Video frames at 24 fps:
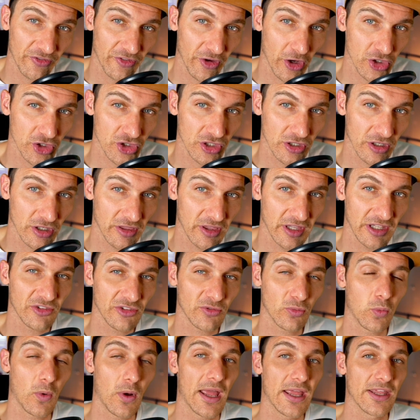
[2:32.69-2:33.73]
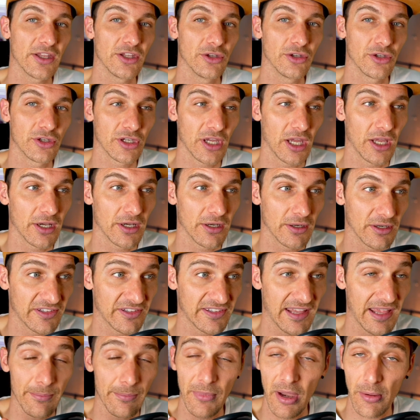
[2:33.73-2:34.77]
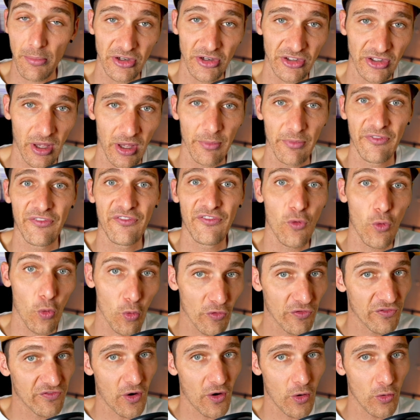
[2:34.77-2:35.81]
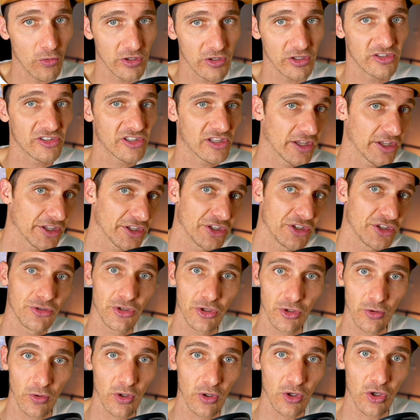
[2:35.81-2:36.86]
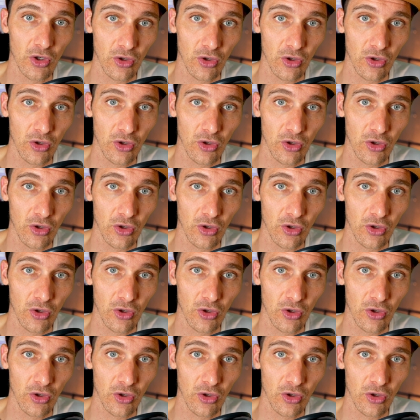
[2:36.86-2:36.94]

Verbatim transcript: version of this where you can set memories up for folders like you do on